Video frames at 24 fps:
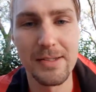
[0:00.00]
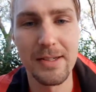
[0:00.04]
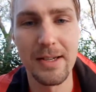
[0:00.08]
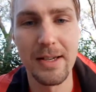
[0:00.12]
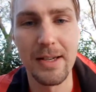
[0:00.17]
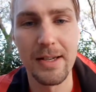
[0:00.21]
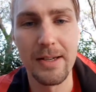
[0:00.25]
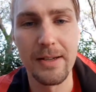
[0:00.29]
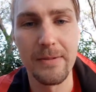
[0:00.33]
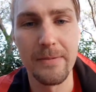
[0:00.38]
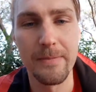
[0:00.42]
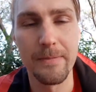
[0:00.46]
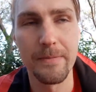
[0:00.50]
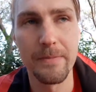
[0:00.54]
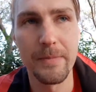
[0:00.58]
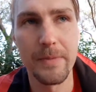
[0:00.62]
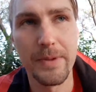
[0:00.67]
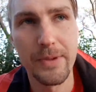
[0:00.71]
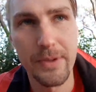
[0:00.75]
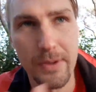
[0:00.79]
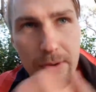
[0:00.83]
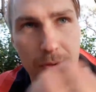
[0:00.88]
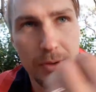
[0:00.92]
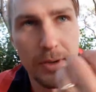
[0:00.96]
Um,
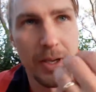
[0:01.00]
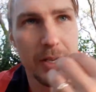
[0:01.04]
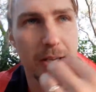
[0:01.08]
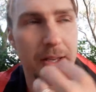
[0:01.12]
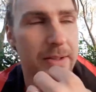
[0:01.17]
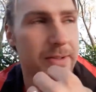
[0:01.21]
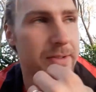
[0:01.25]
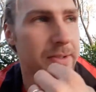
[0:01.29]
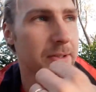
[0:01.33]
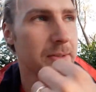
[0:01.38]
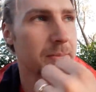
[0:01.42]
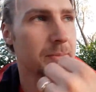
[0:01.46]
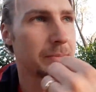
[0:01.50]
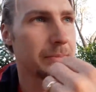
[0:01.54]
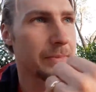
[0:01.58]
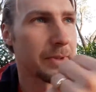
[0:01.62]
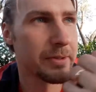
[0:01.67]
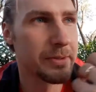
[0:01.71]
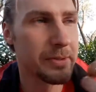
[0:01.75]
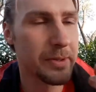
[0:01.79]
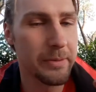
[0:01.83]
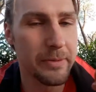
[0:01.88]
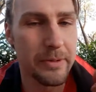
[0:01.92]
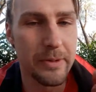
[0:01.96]
so I can see the
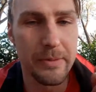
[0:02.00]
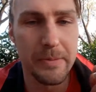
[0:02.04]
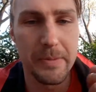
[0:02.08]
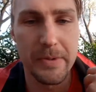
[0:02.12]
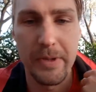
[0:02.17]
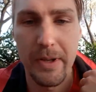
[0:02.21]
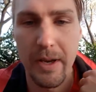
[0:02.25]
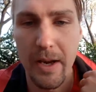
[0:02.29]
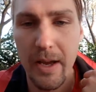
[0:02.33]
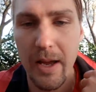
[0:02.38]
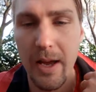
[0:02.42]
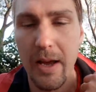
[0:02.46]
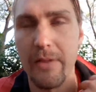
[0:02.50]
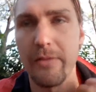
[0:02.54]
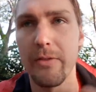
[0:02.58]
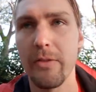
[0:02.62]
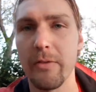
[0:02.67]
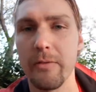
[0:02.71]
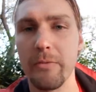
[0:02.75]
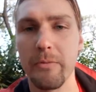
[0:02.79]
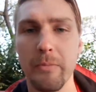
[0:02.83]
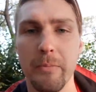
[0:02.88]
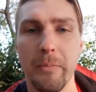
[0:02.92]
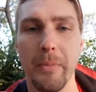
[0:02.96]
symptoms that I have
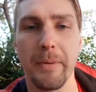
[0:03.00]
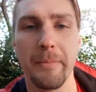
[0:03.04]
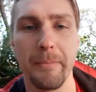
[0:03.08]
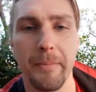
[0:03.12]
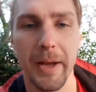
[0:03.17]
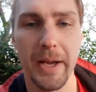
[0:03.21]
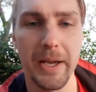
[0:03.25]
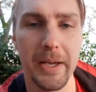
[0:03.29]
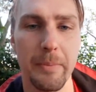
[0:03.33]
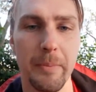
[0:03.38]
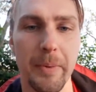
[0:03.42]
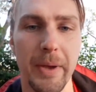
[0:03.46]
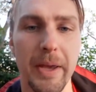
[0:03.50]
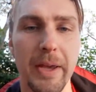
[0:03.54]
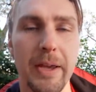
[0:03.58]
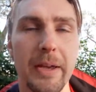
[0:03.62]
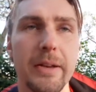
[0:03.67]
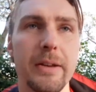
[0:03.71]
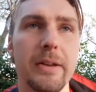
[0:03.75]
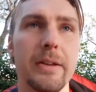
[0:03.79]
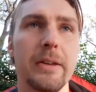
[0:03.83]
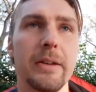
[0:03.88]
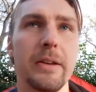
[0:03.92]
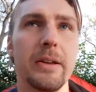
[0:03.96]
of back
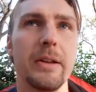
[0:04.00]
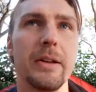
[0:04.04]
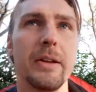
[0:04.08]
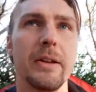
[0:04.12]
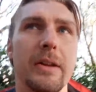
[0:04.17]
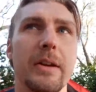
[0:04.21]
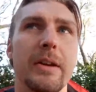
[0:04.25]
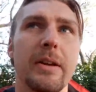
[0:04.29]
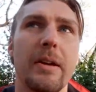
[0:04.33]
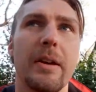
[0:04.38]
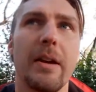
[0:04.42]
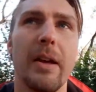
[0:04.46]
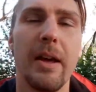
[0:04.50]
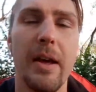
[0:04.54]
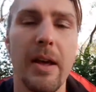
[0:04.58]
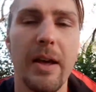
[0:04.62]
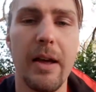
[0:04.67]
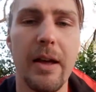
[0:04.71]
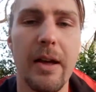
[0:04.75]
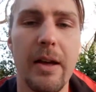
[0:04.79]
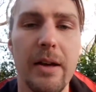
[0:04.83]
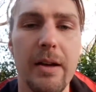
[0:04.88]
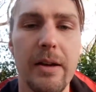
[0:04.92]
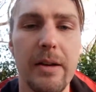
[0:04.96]
pain
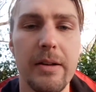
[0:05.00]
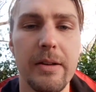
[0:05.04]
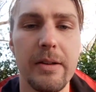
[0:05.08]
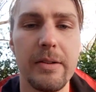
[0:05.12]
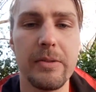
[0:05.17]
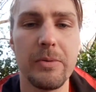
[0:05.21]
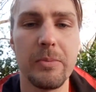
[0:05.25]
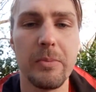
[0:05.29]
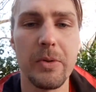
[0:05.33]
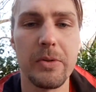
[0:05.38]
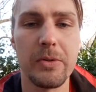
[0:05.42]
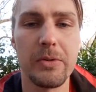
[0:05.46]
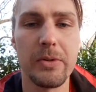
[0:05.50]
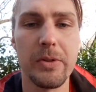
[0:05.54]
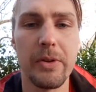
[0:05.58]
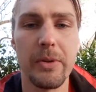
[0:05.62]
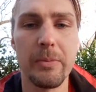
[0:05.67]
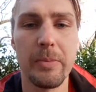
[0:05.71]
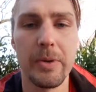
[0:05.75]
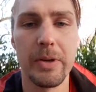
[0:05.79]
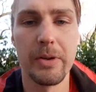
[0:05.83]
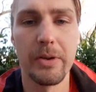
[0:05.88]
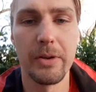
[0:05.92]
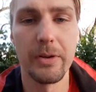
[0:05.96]
uh, is mostly
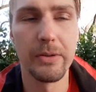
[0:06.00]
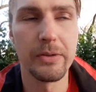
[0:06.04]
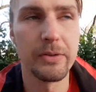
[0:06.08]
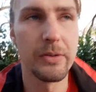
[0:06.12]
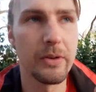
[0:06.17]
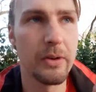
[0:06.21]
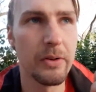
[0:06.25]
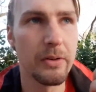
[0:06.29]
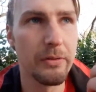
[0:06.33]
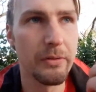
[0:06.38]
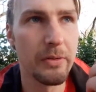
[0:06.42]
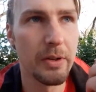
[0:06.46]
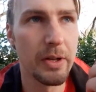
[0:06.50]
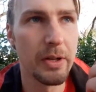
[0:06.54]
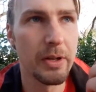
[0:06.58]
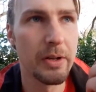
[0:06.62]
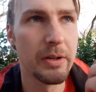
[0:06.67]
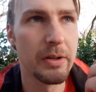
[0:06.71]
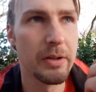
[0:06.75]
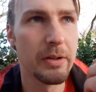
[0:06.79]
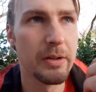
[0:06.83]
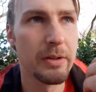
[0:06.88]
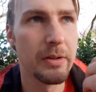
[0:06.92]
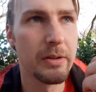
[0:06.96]
because of
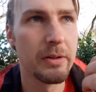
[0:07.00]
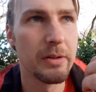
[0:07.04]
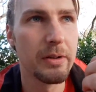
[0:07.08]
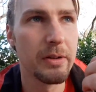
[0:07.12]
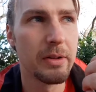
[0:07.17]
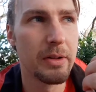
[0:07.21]
uh,